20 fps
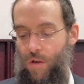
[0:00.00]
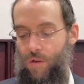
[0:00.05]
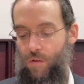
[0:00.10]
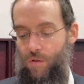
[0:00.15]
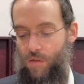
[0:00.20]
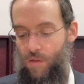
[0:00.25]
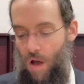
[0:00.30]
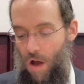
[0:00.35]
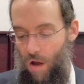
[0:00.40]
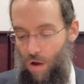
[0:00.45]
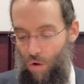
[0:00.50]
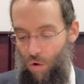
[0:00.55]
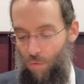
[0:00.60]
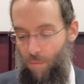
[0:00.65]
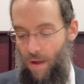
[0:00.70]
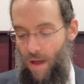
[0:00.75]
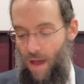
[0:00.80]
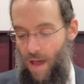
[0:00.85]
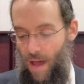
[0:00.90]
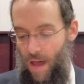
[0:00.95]
Zachu
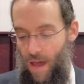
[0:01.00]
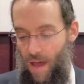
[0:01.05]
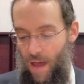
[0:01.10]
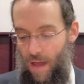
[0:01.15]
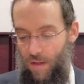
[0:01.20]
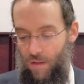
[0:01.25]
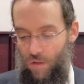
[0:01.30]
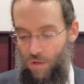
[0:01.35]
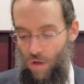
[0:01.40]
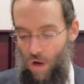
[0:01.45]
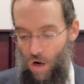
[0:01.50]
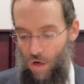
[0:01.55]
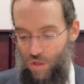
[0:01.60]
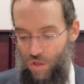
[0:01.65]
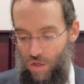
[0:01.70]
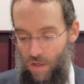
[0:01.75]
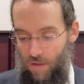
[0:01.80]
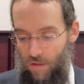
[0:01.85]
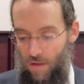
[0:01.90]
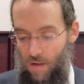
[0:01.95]
behen
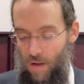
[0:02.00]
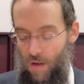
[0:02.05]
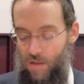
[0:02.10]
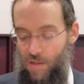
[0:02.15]
yarshin.